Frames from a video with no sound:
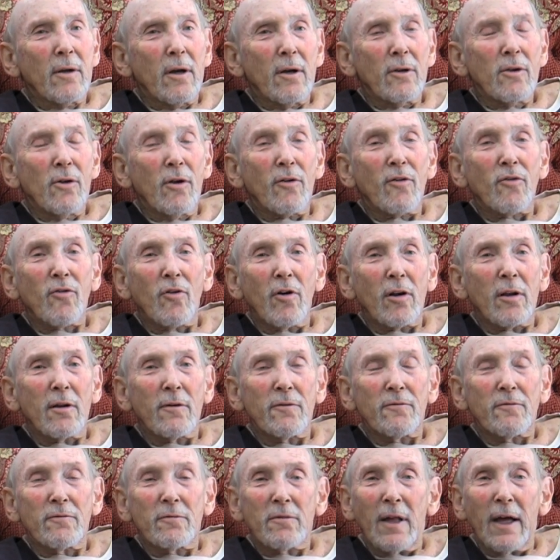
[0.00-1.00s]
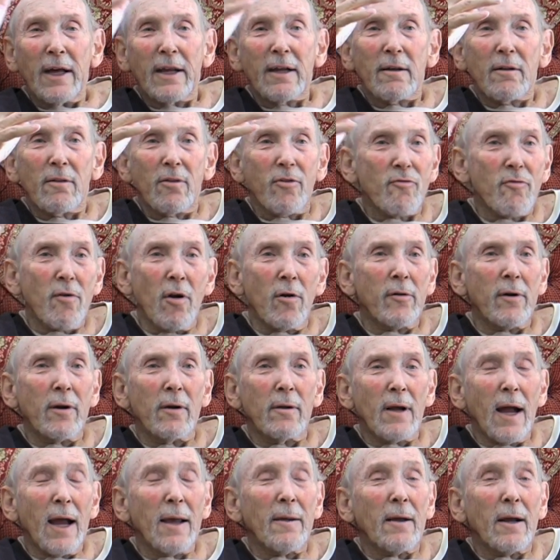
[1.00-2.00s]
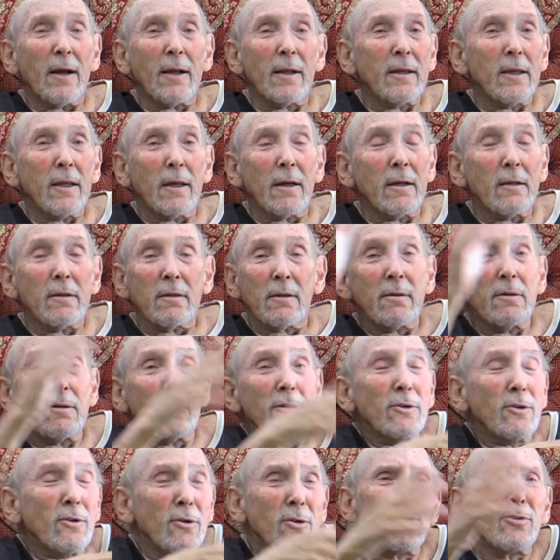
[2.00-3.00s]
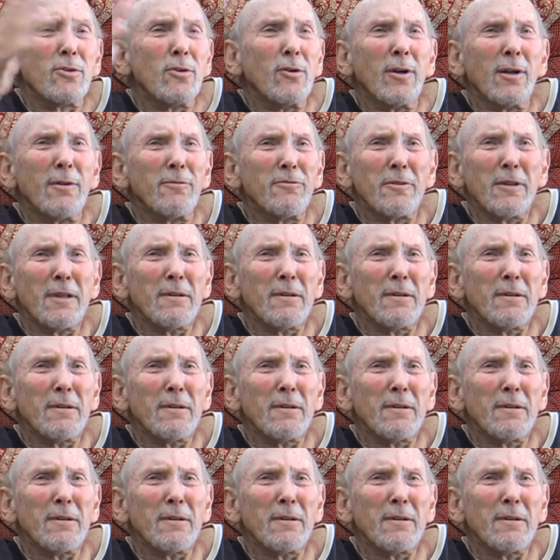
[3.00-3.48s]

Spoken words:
You're sort of like you're sort of